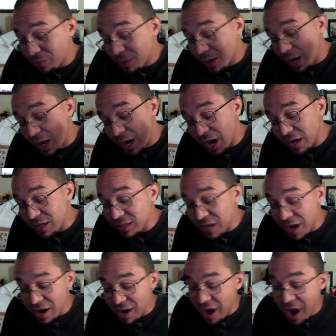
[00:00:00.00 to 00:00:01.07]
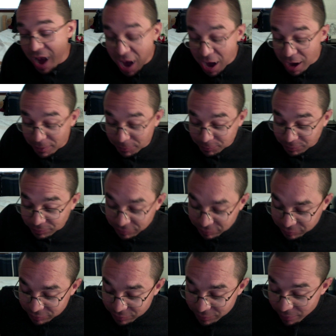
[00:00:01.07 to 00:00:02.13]
and I decided, hey,
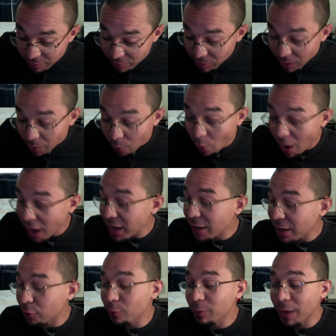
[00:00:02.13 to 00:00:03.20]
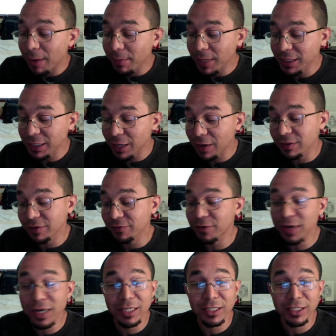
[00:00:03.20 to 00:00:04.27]
why not go buy myself some
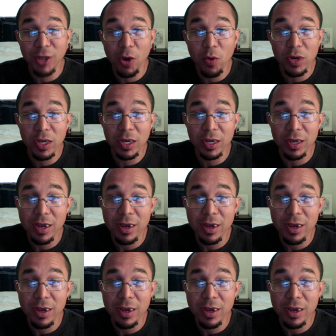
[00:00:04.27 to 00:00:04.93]
fucking soda